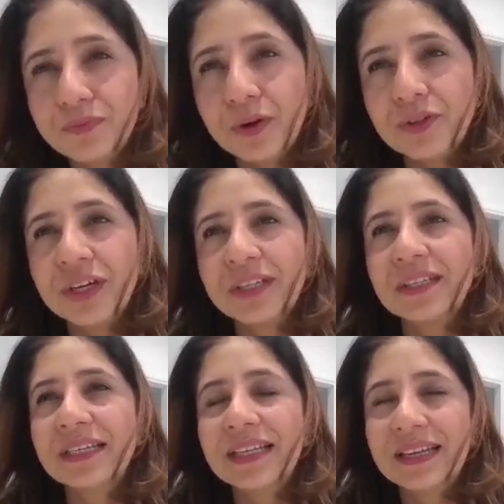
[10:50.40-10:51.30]
projects
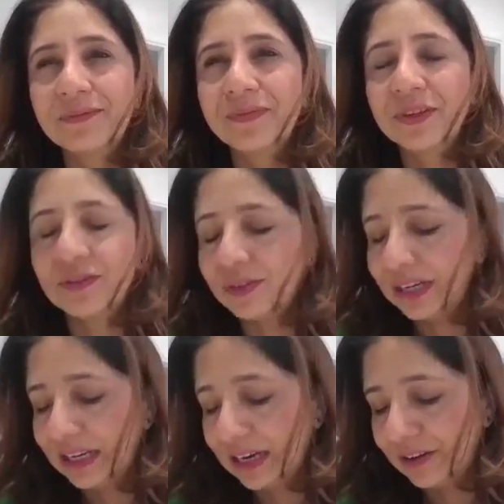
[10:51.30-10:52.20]
and,
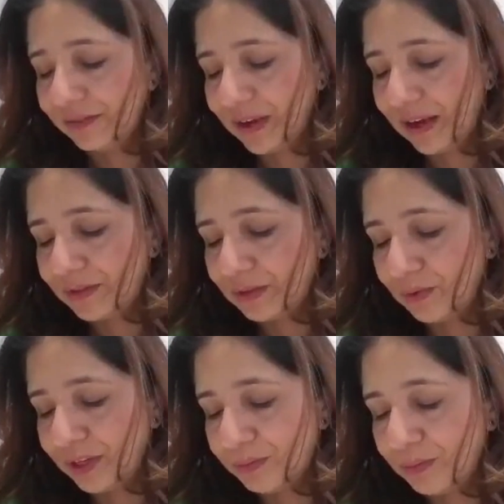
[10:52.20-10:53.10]
really kind of have some
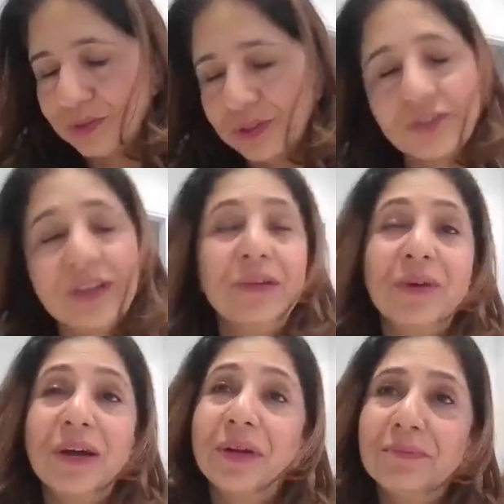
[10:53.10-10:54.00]
more exposure. So
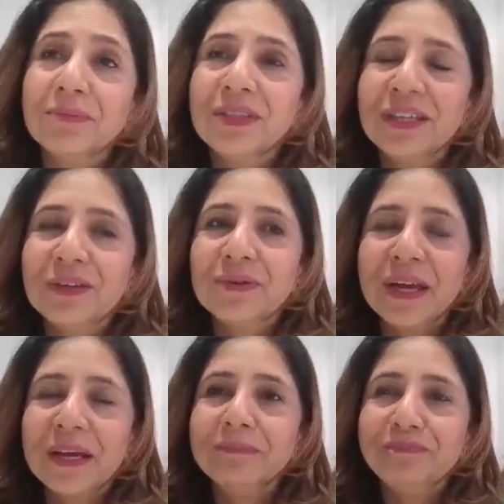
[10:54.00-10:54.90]
anyway, I came to the
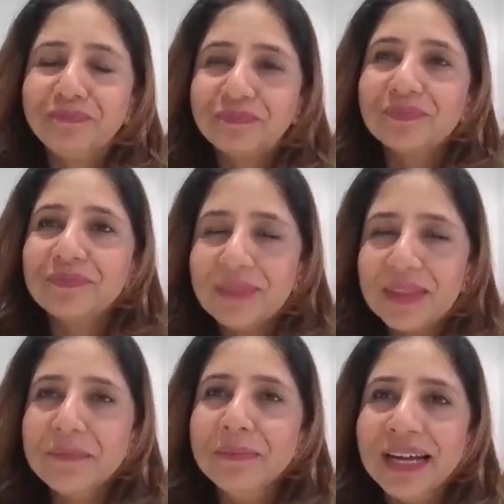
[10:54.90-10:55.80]
UK,
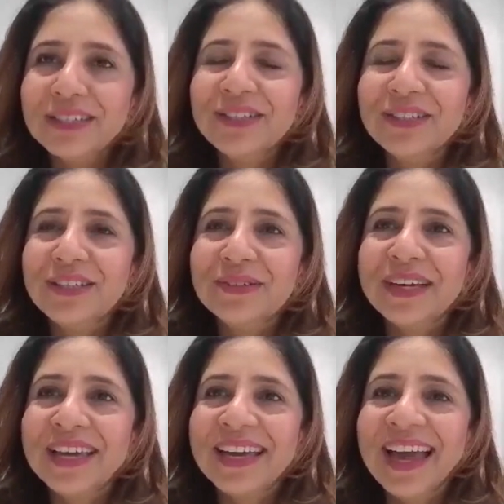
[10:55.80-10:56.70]
back to the
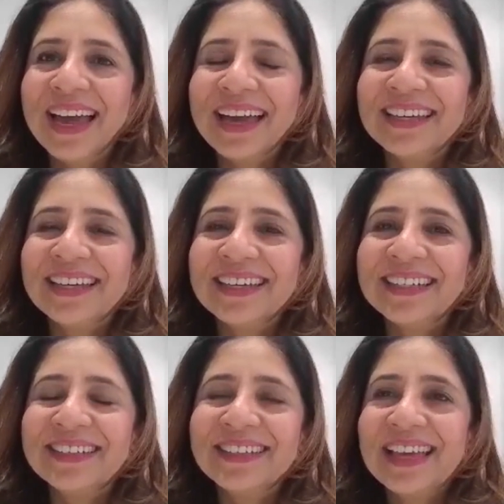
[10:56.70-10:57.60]
UK, and
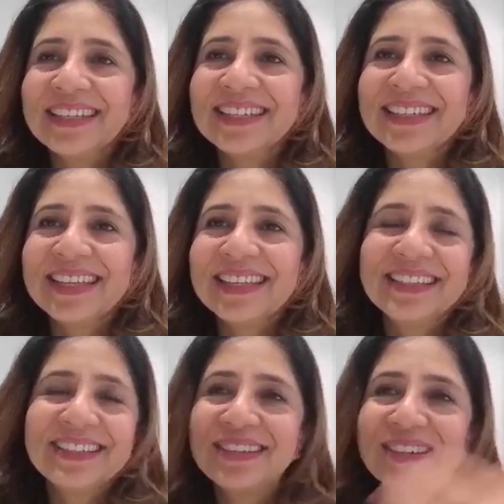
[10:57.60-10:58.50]
yes,
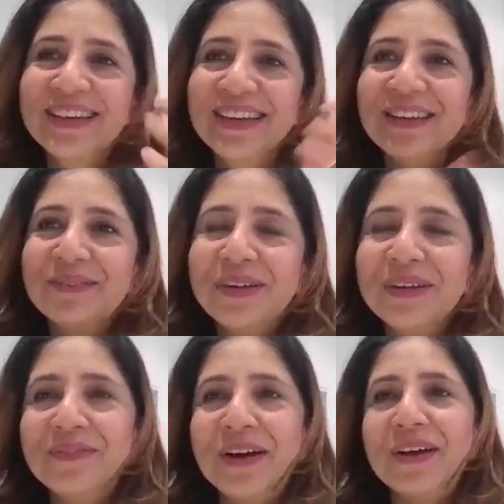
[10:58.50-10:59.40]
then
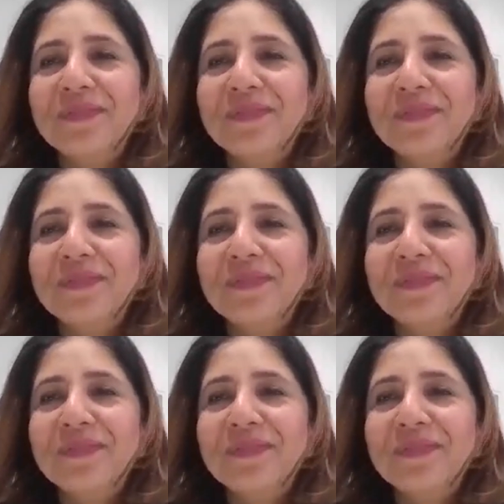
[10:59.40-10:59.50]
23,